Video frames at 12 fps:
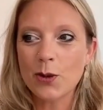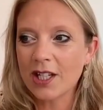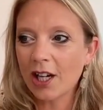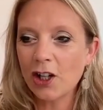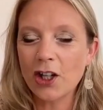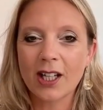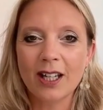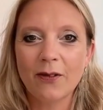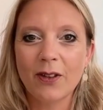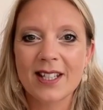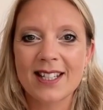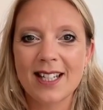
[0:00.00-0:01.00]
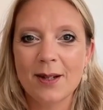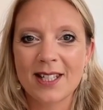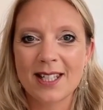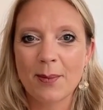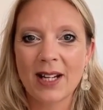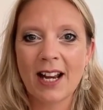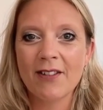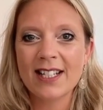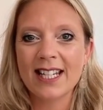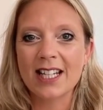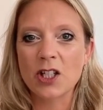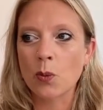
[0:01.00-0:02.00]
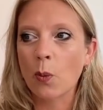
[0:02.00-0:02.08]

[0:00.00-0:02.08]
Start looking for the similarities.